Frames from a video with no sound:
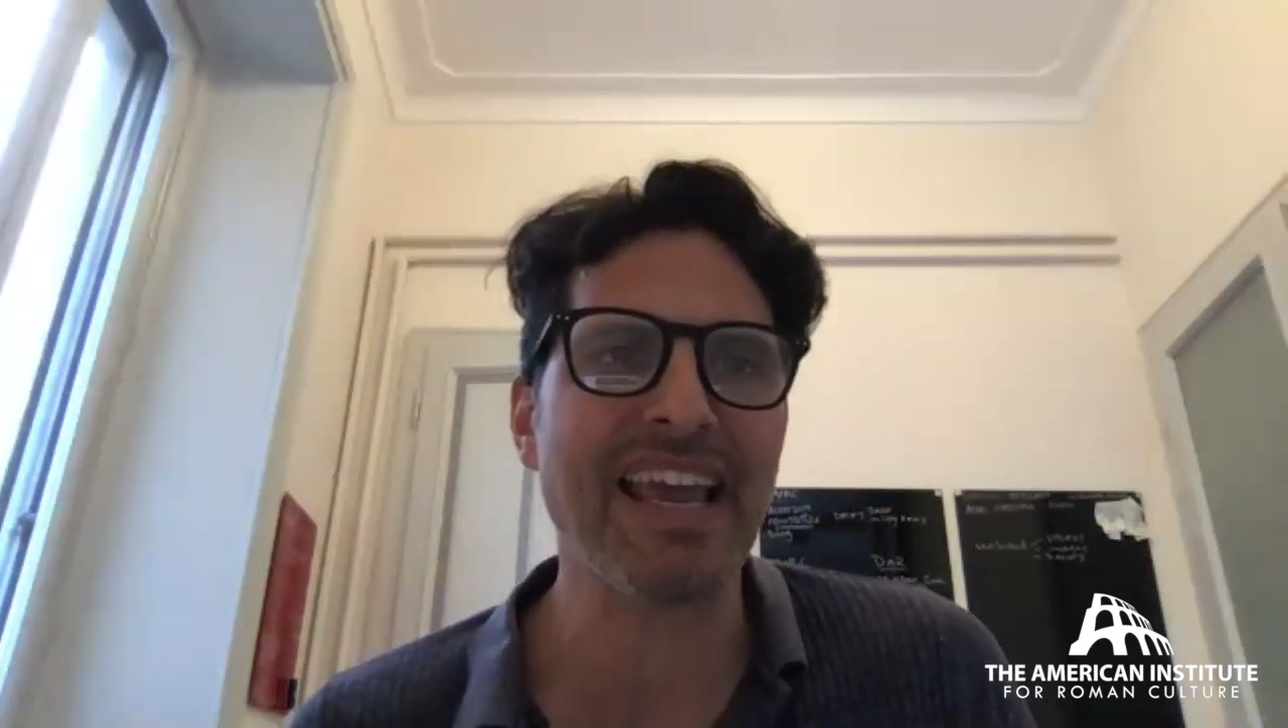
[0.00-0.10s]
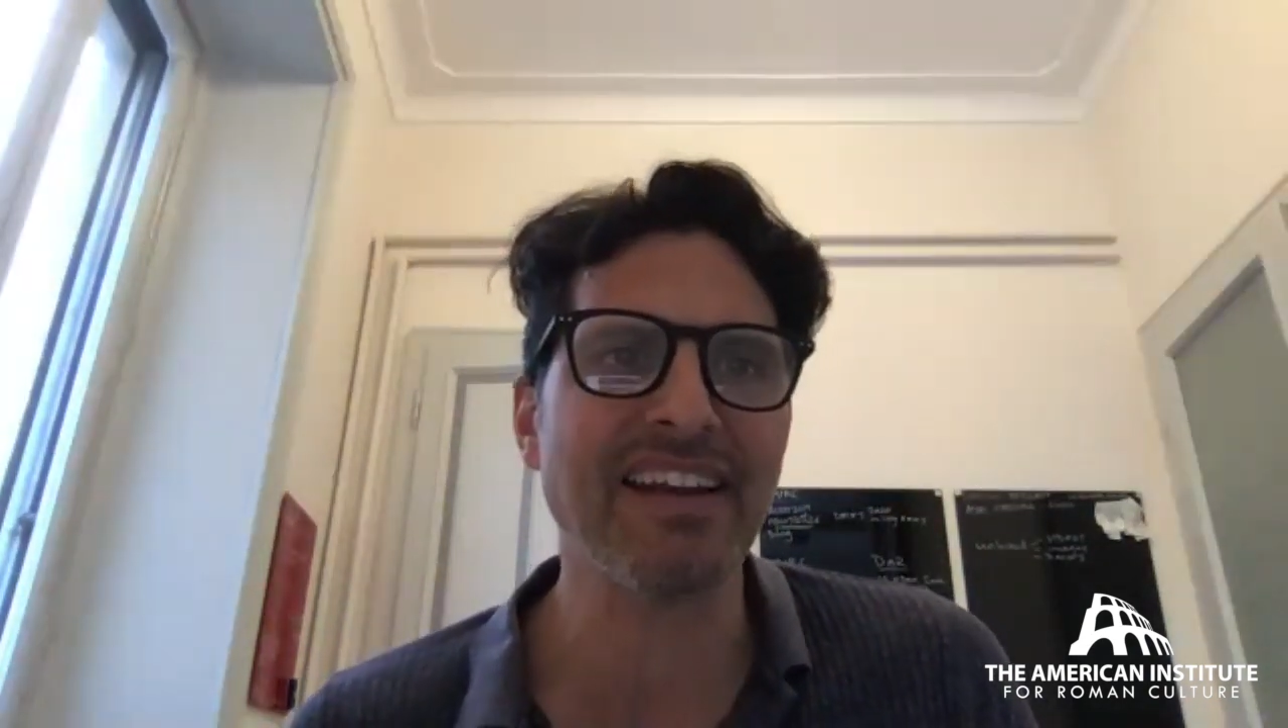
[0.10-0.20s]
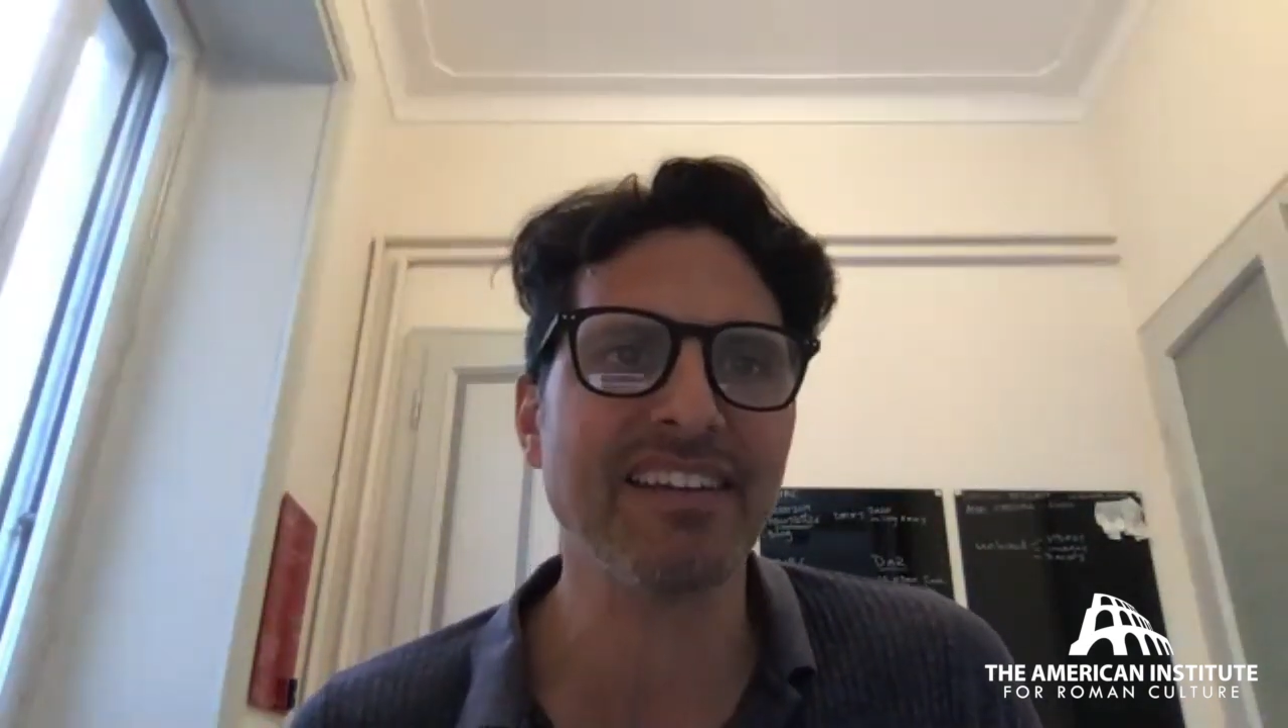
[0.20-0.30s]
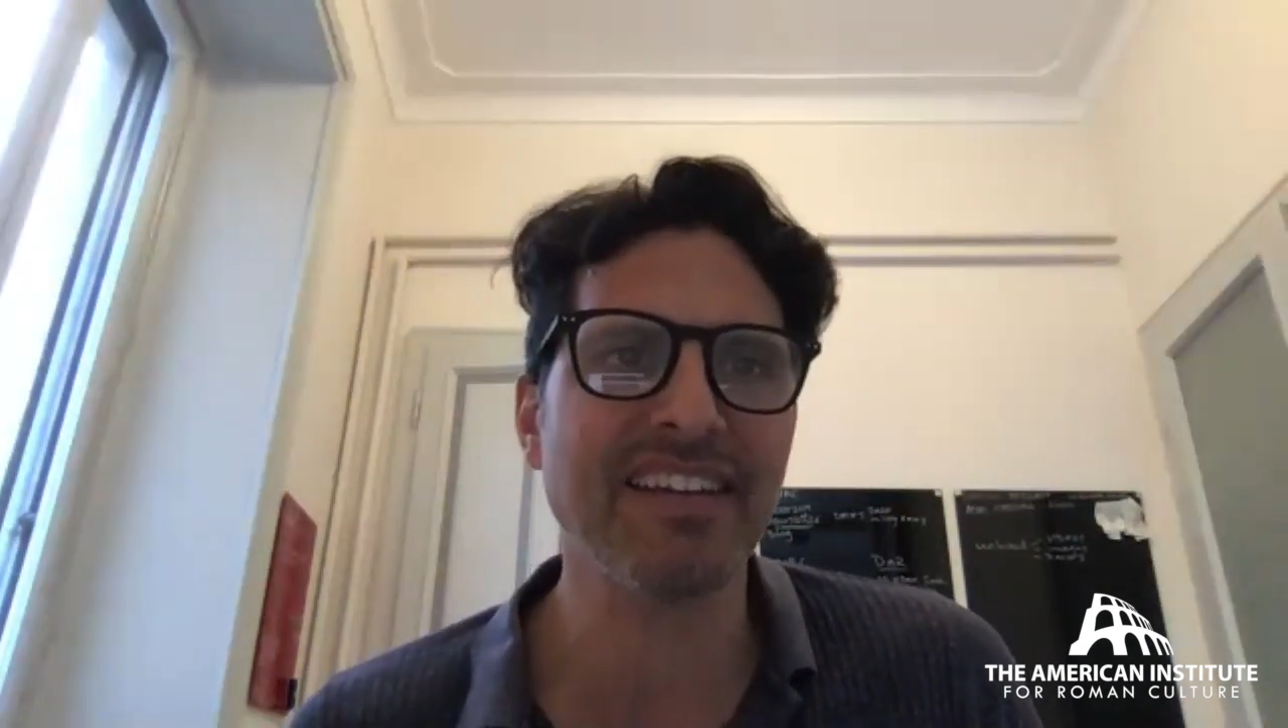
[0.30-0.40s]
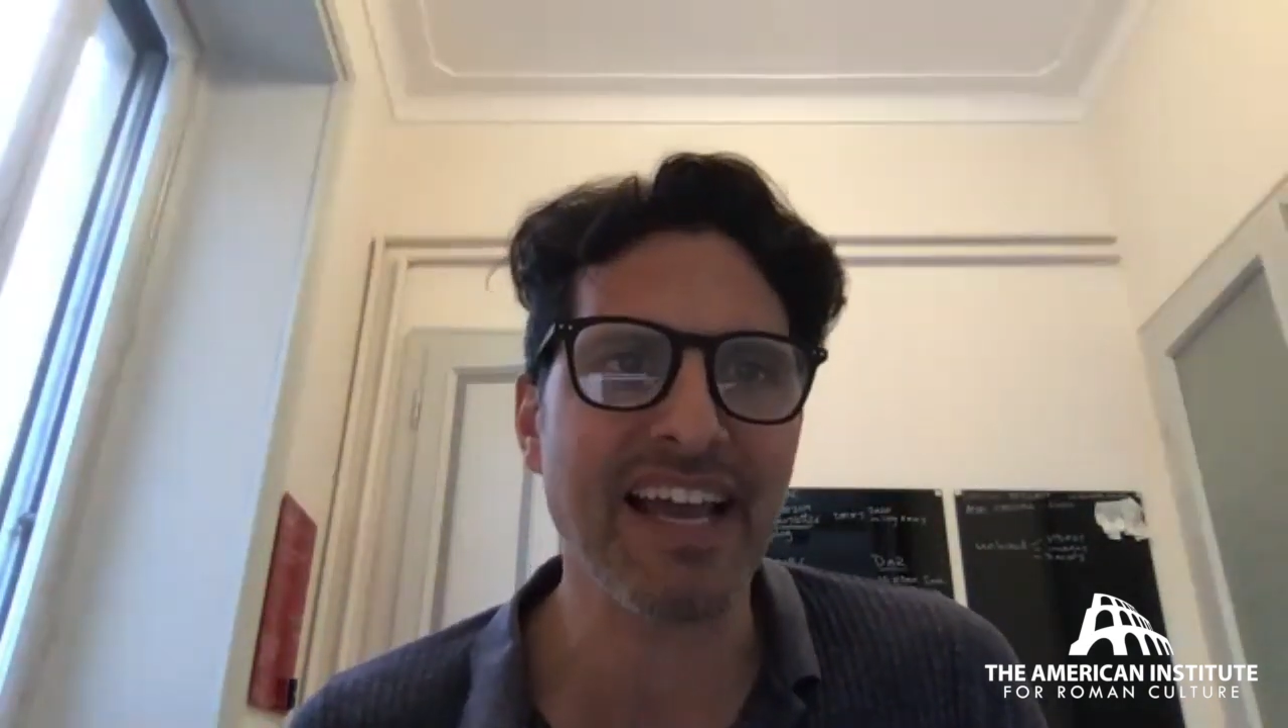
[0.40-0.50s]

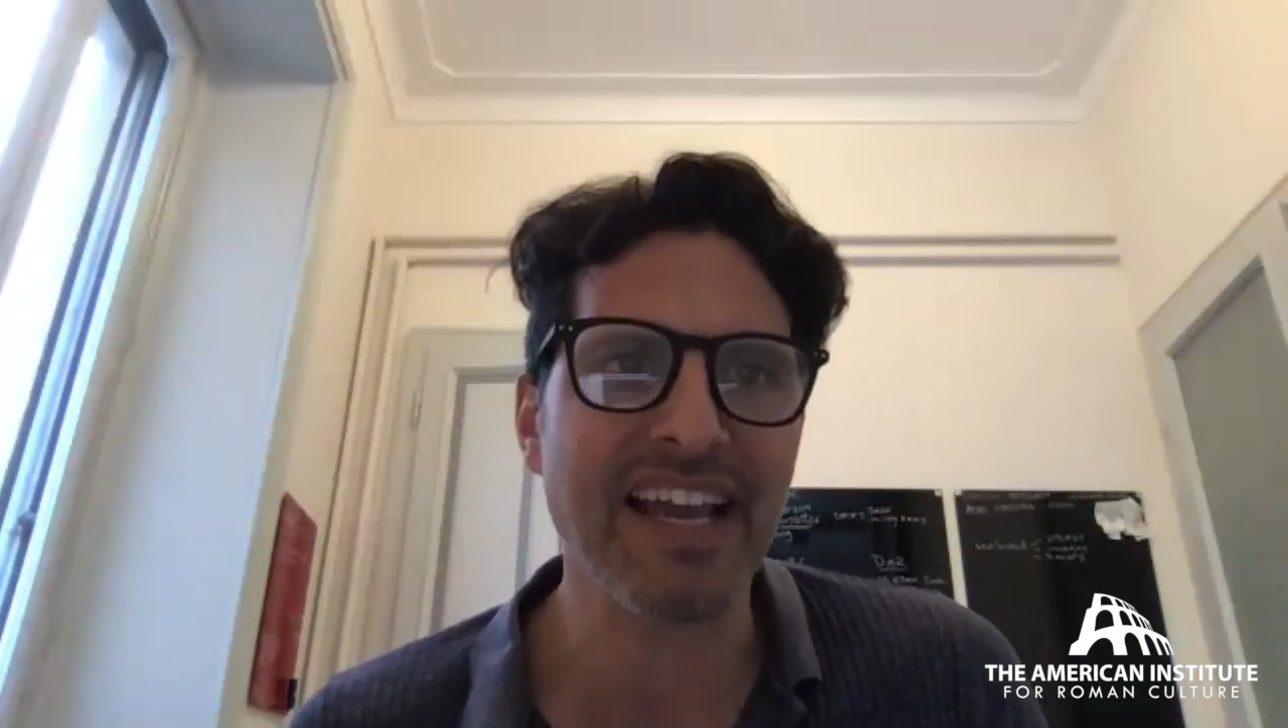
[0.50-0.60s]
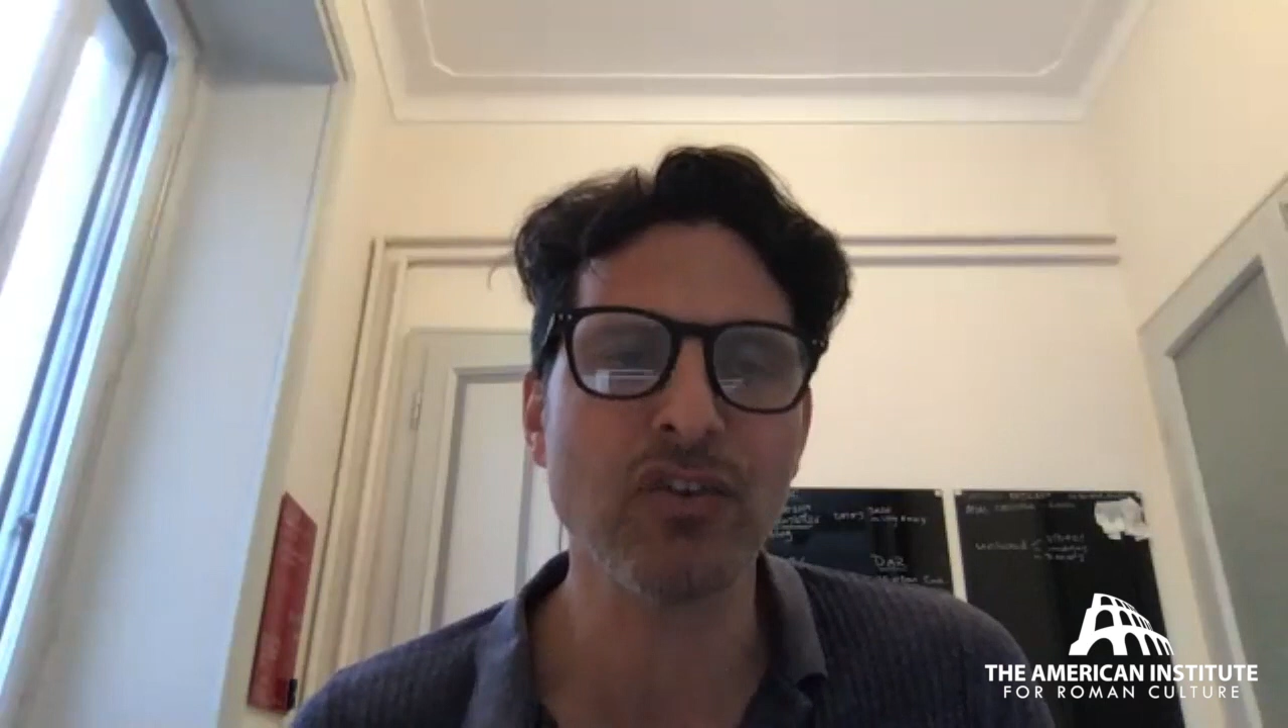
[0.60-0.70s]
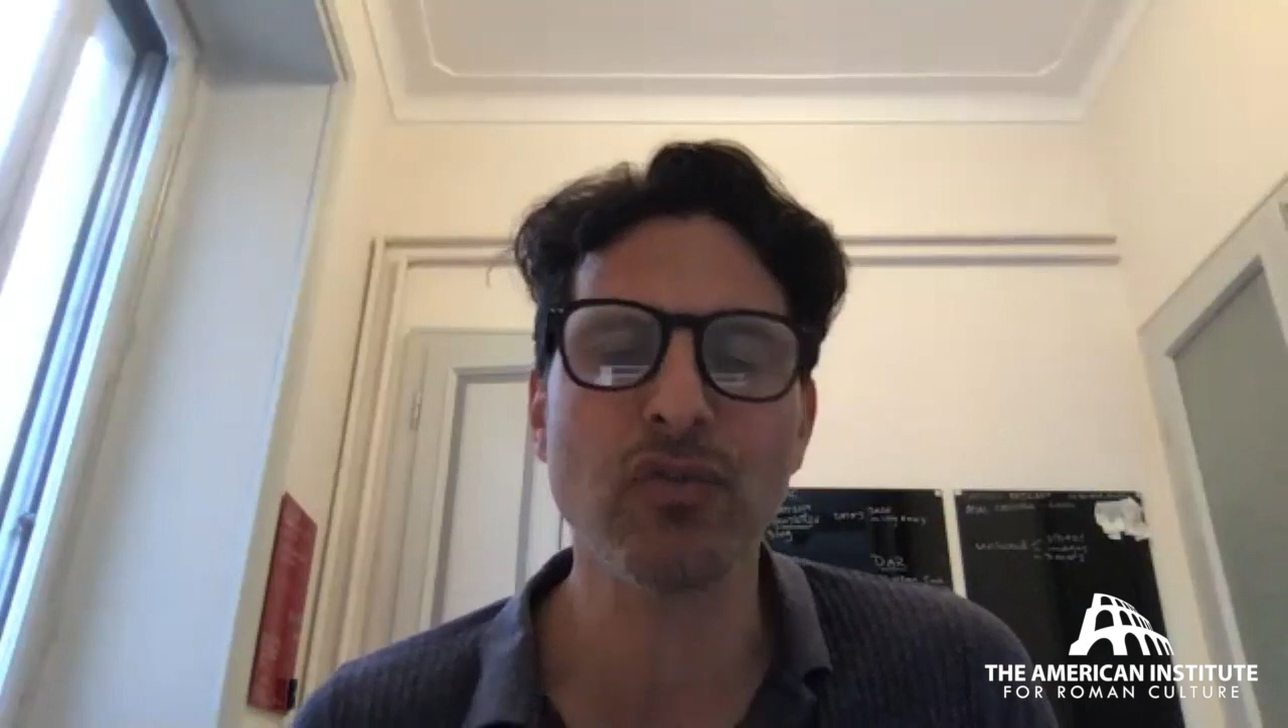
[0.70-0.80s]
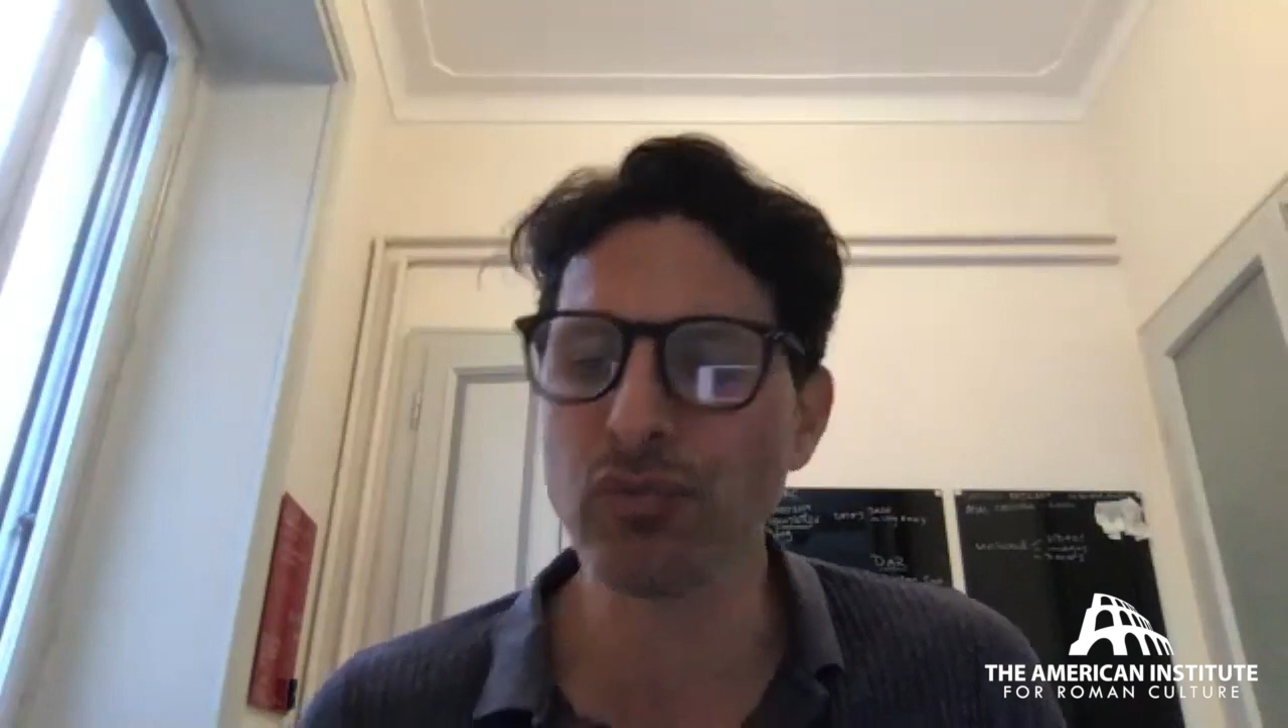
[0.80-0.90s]
Antonine